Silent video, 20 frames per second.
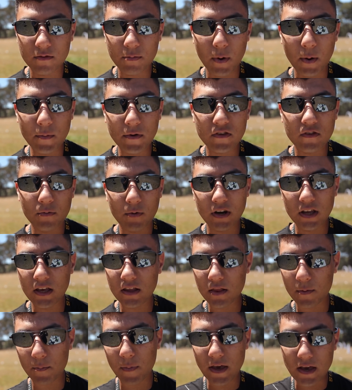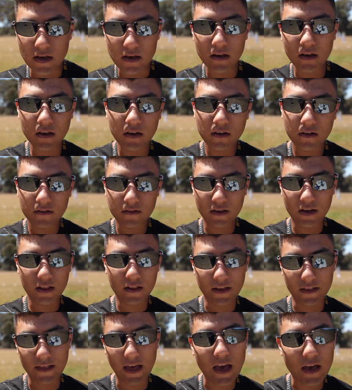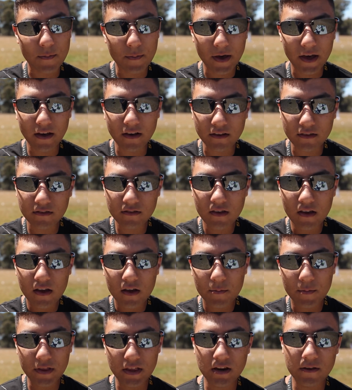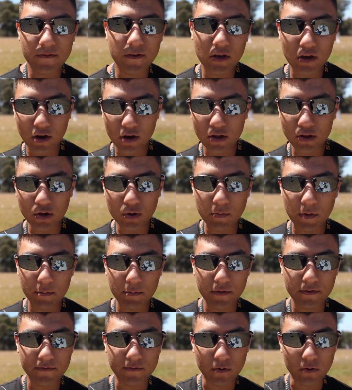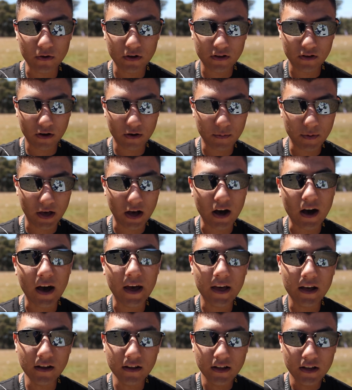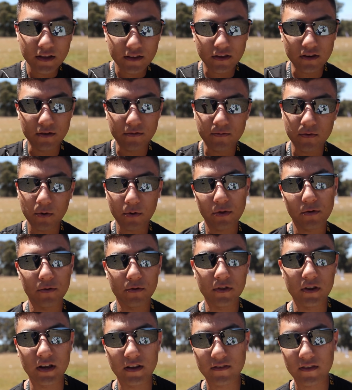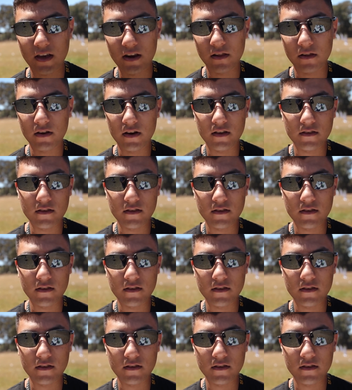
The problem is you want to hit the peak to get like the apex, but then if you go a little bit before and go a bit higher, then you fall through the next bit a lot easier.